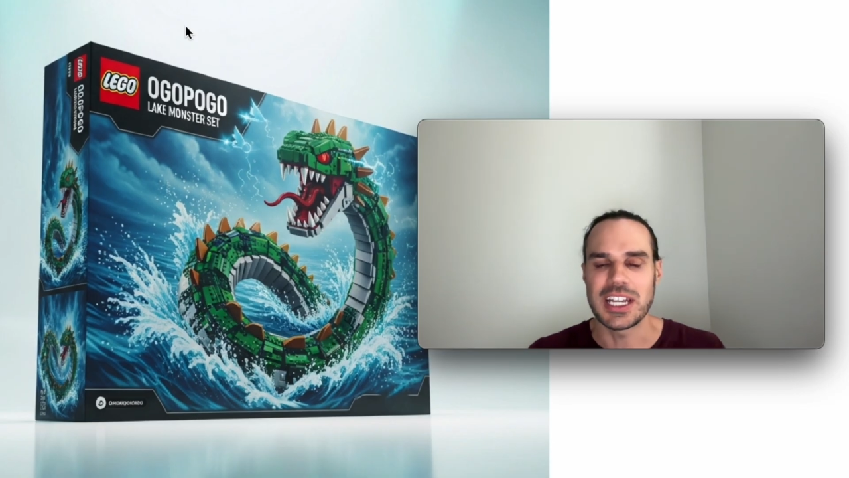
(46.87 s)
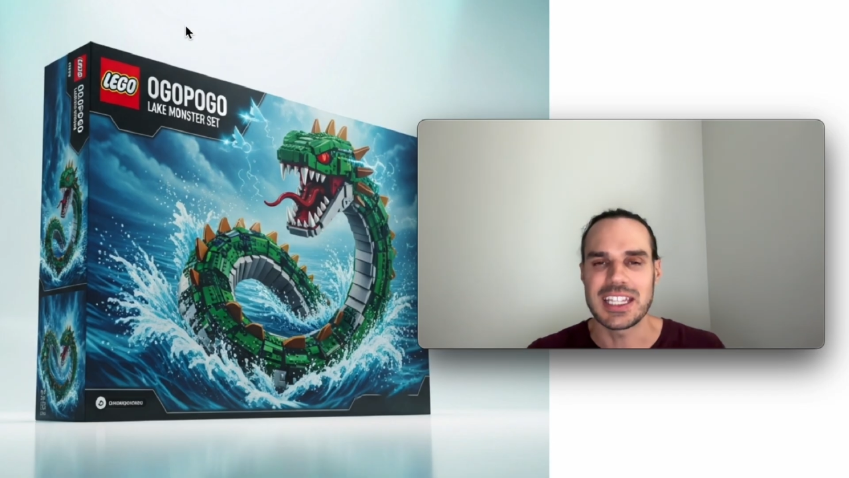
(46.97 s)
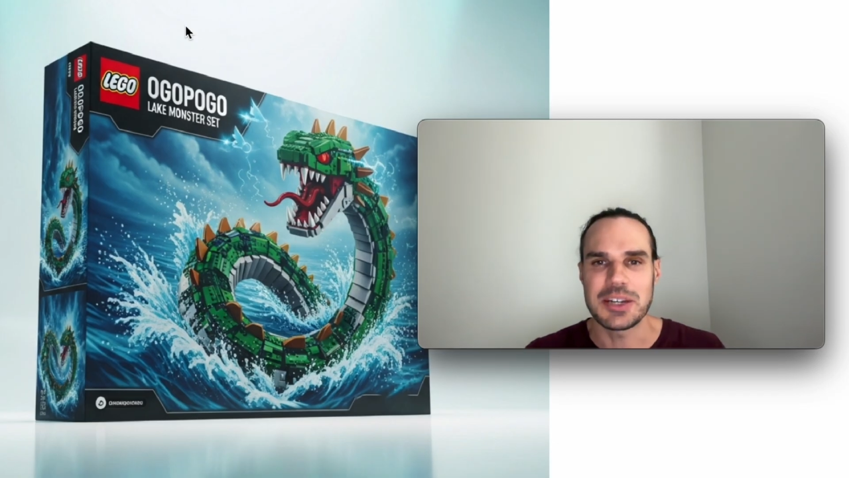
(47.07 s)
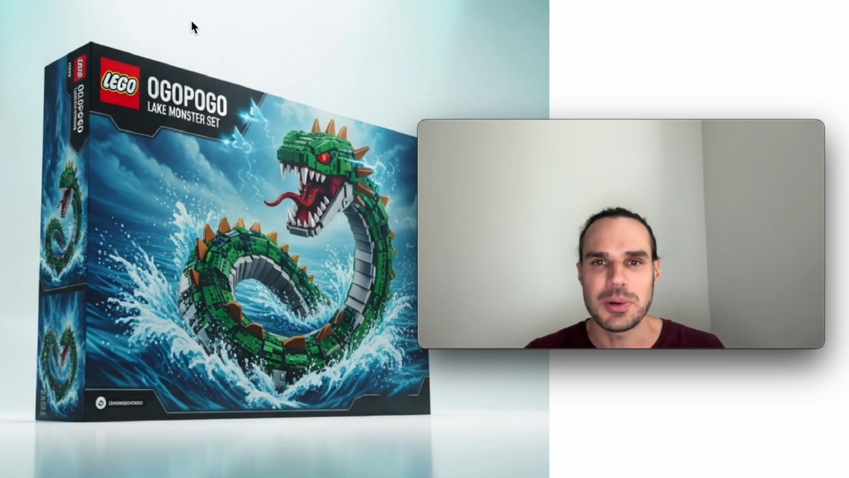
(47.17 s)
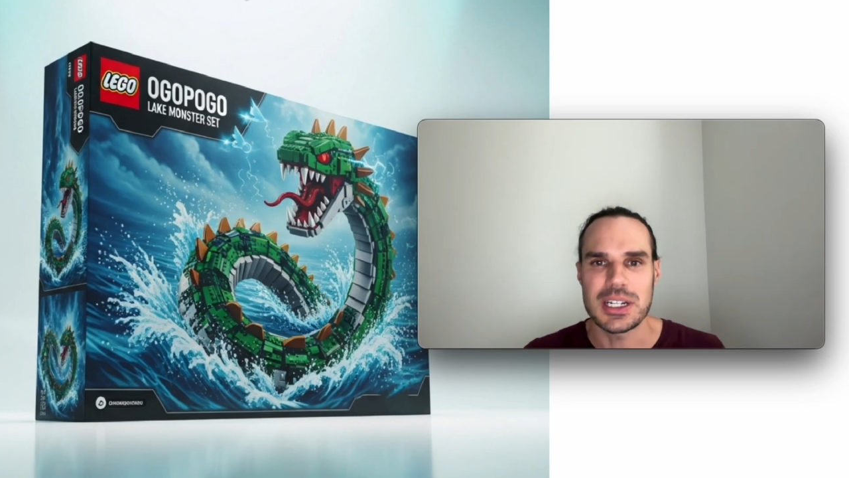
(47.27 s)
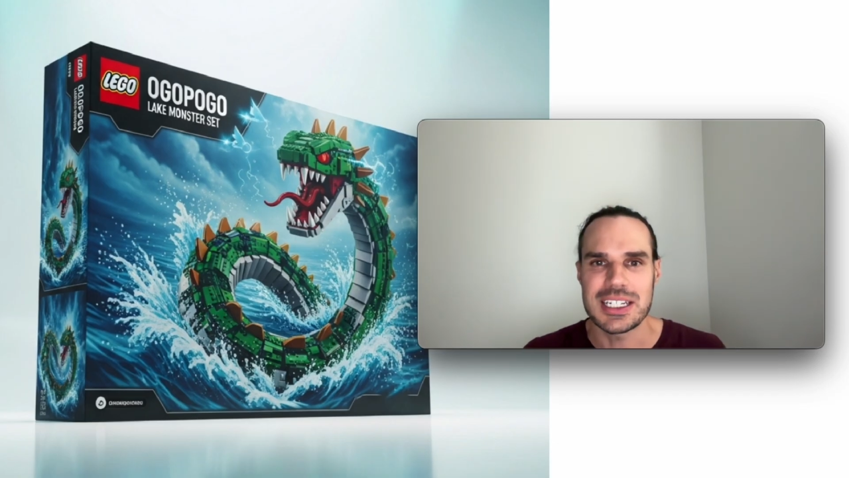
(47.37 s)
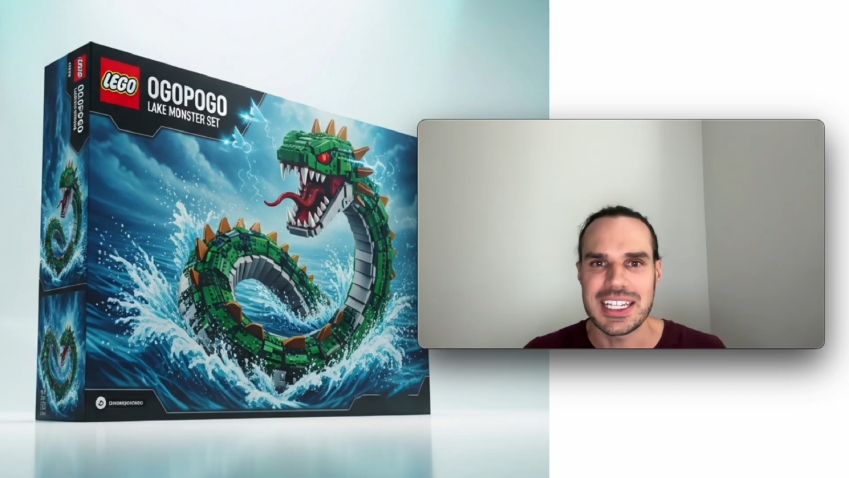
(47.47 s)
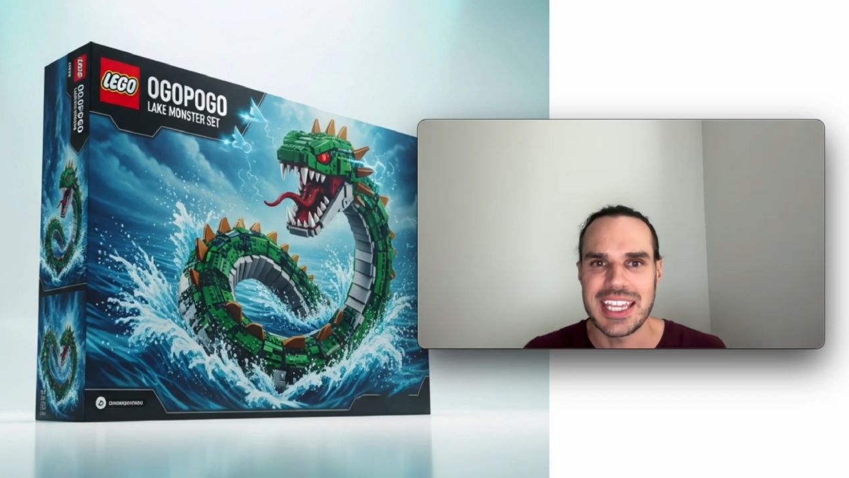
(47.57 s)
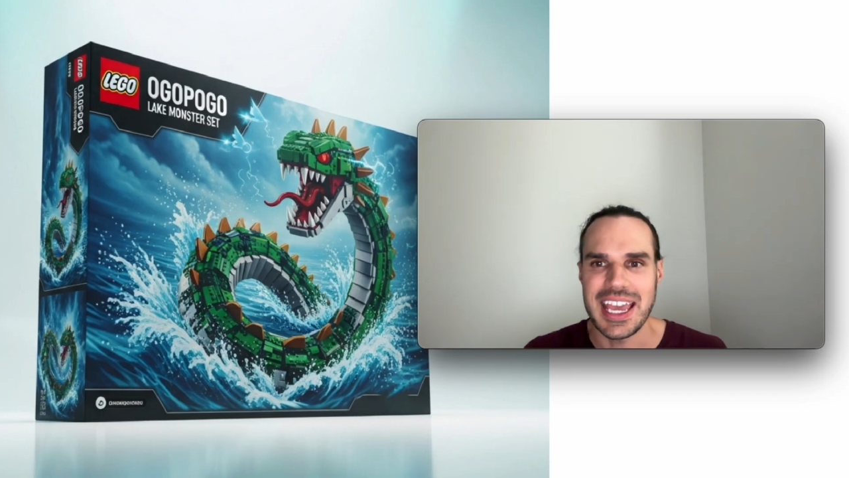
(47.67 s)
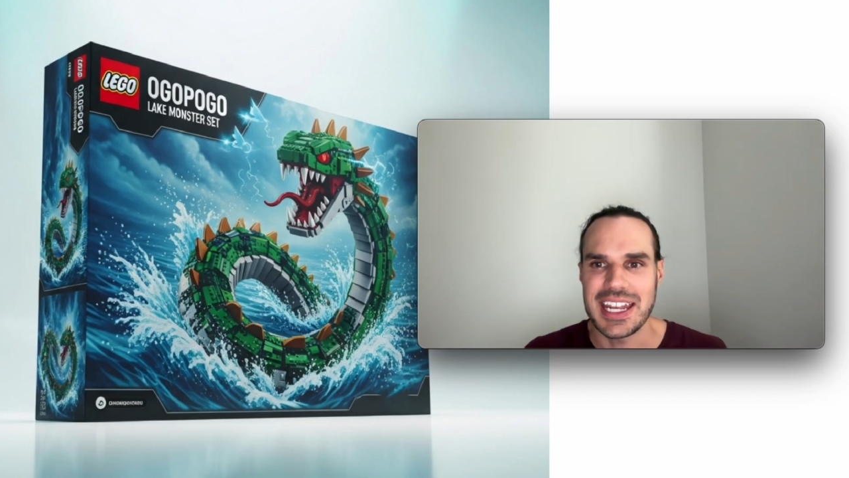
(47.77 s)
And then I wanted
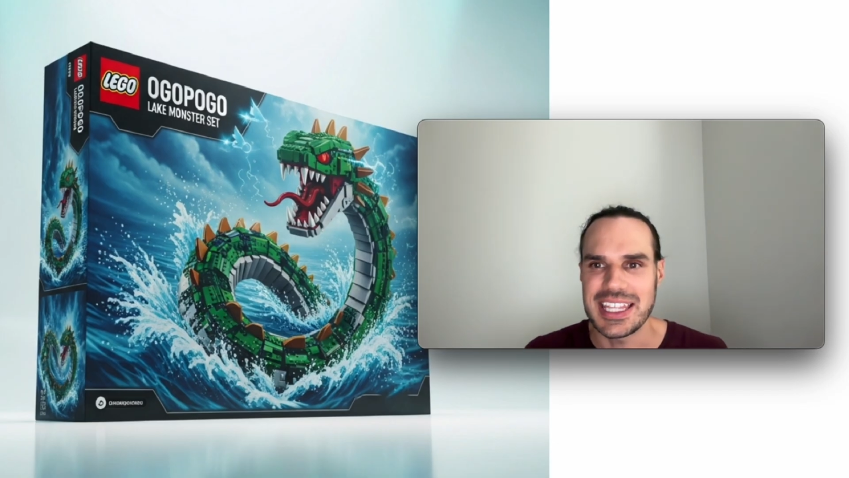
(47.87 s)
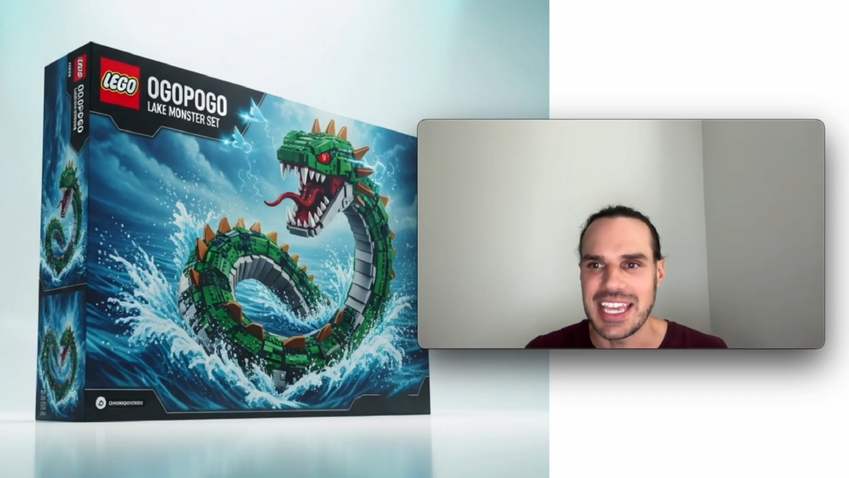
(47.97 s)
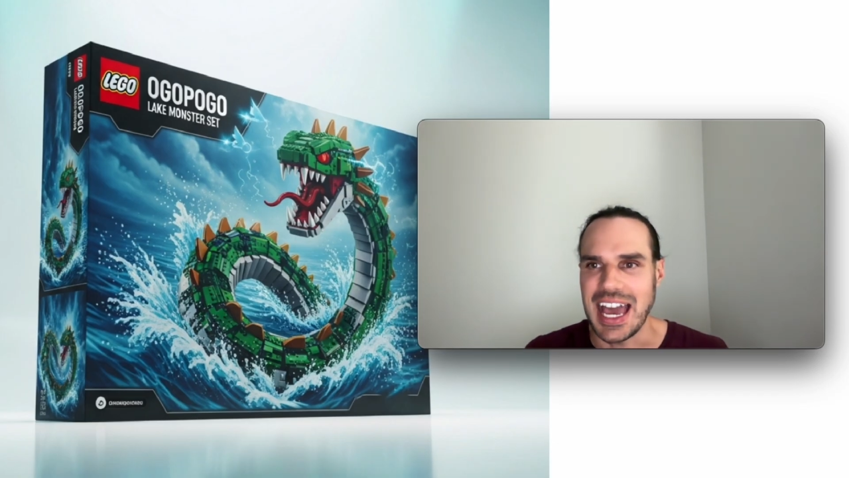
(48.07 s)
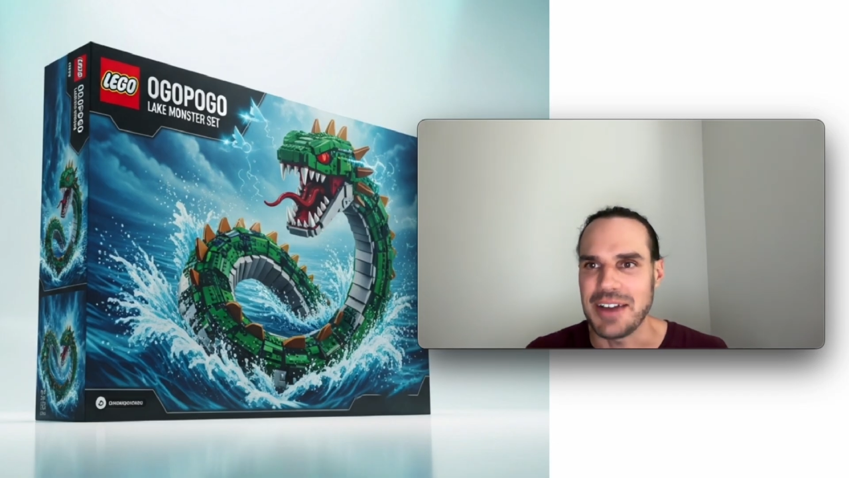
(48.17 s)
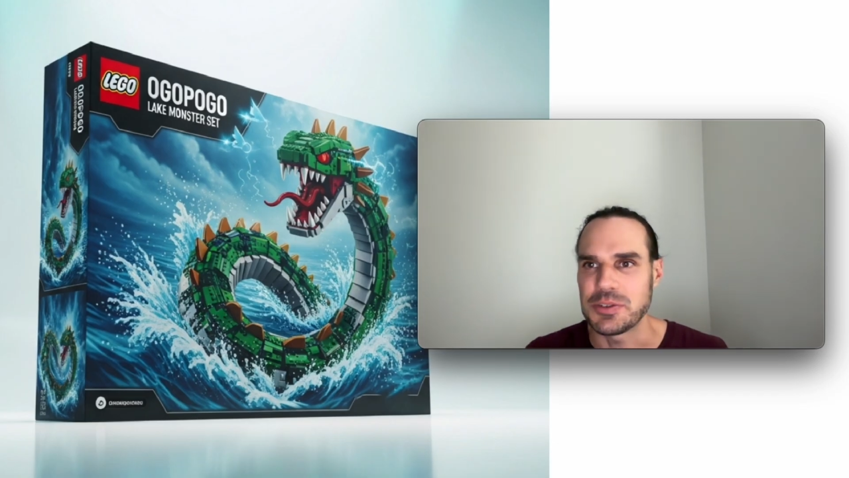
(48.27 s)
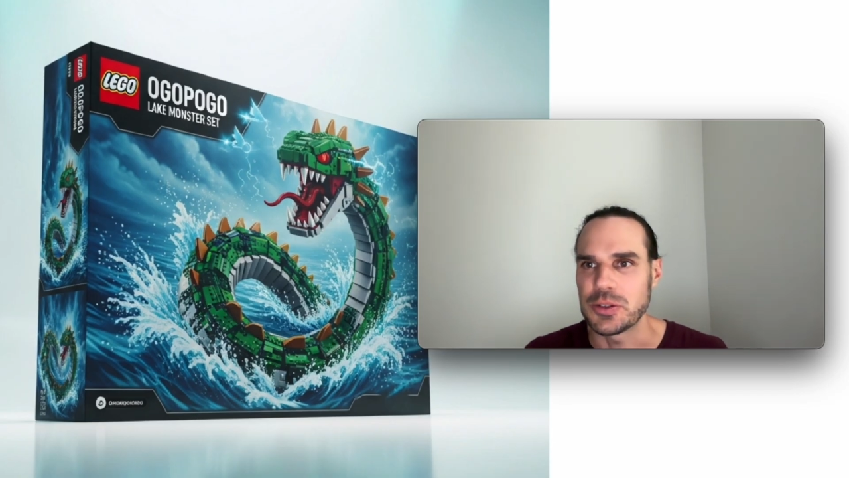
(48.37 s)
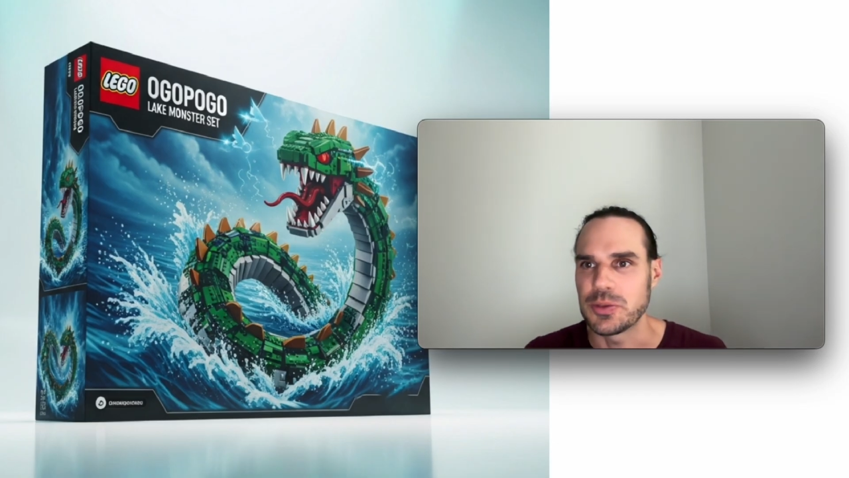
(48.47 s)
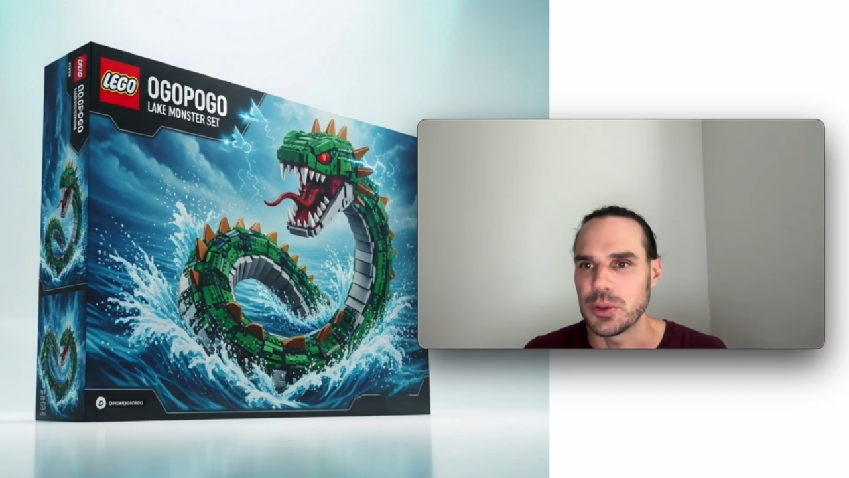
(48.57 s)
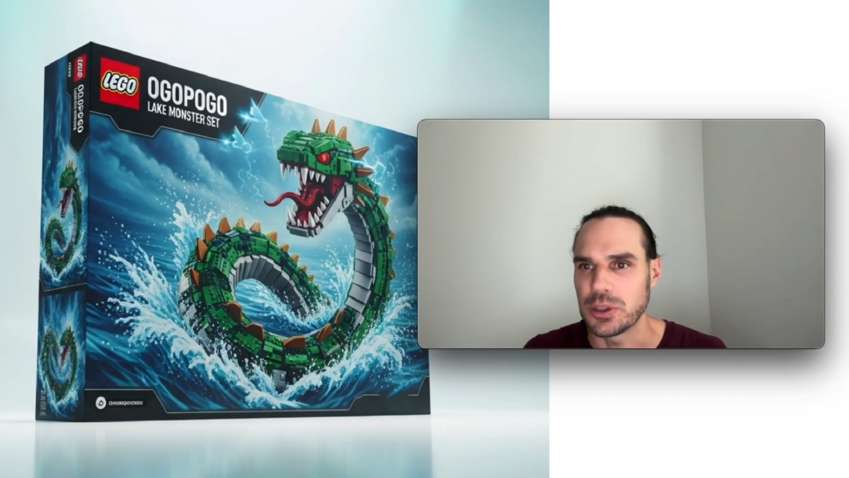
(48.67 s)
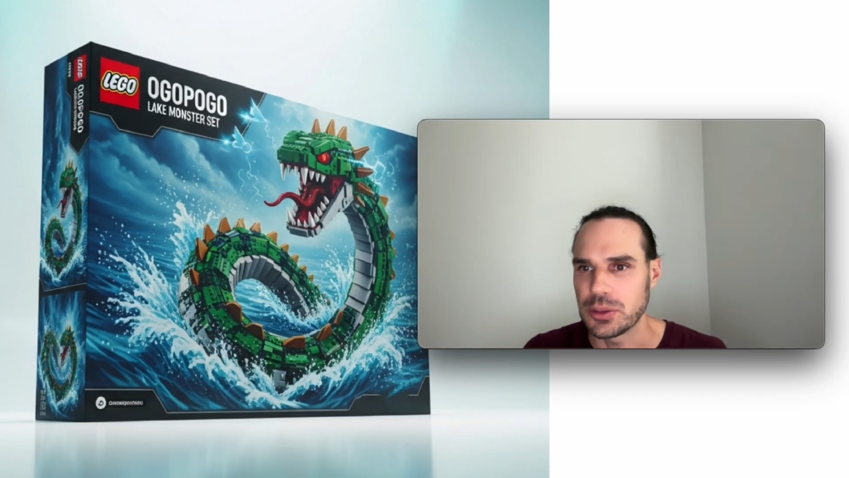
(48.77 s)
to get the after
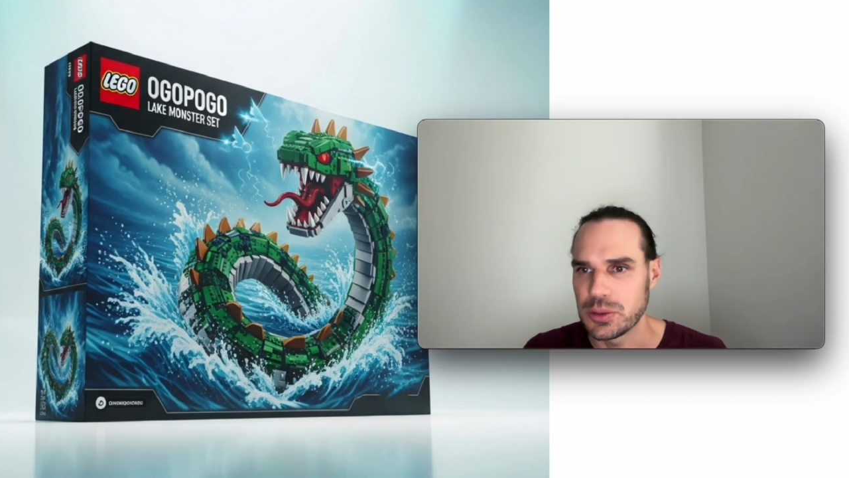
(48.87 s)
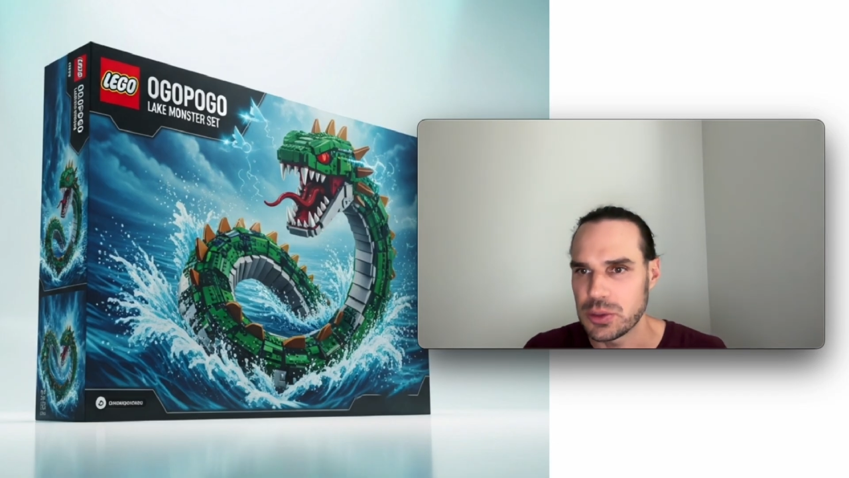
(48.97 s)
photo.